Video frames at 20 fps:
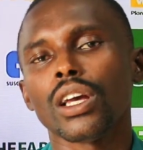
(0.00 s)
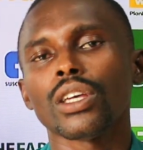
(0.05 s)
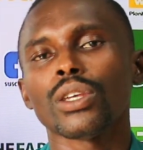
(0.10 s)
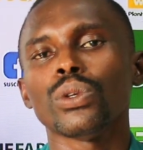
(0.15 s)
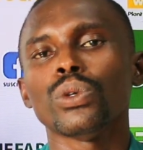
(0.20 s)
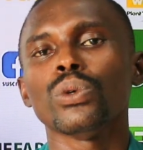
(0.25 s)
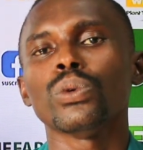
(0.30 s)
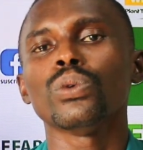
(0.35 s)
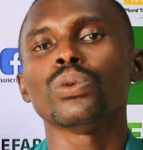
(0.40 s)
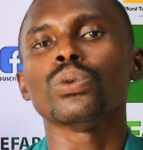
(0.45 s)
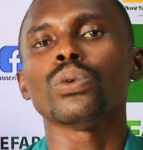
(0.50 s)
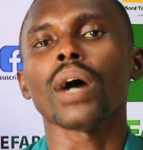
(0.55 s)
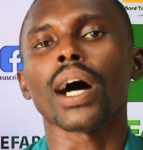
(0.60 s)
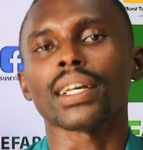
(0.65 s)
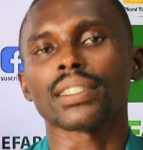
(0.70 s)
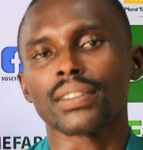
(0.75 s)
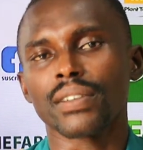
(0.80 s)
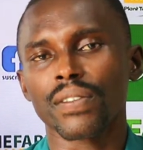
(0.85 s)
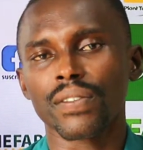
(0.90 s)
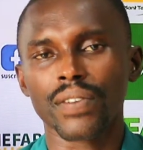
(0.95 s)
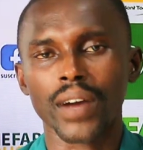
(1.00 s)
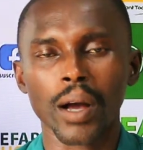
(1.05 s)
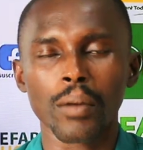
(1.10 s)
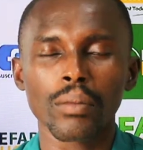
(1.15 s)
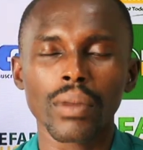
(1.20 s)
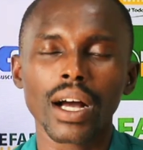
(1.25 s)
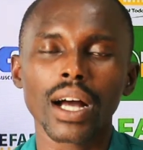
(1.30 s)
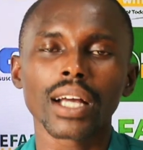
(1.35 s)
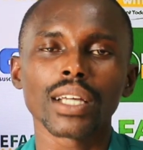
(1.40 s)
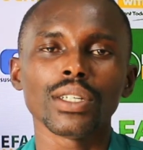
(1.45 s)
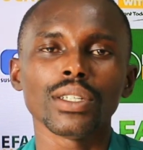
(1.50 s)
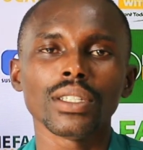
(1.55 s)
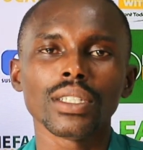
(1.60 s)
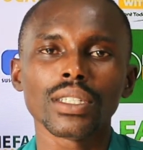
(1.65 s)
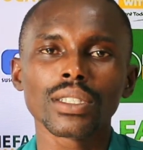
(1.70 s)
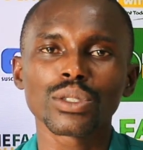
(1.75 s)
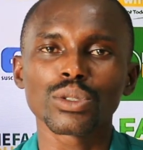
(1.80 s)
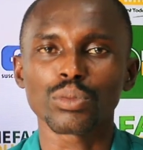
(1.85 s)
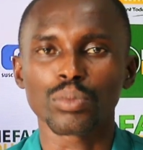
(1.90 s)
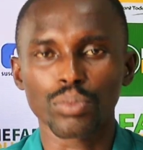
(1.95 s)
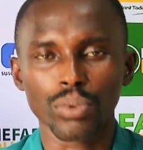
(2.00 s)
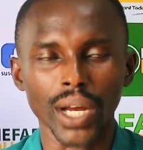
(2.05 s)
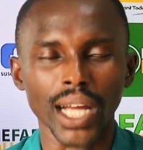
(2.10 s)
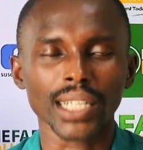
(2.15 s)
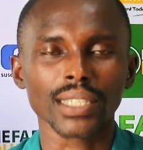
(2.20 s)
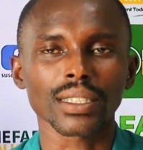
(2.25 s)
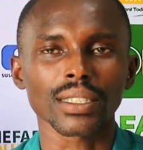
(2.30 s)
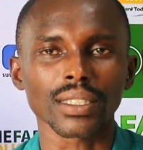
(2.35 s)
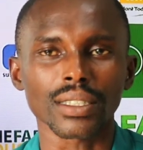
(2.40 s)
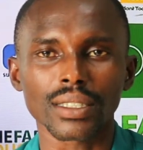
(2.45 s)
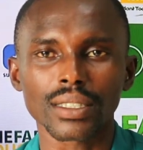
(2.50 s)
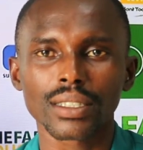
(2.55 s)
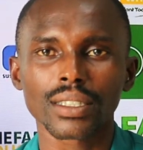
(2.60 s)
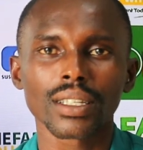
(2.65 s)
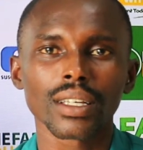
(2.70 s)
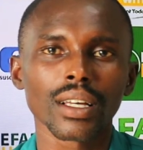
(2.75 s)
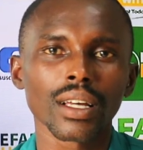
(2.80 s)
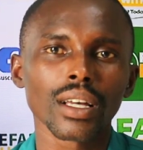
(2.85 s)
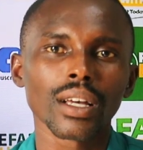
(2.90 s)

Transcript: you as a farmer you need to practice.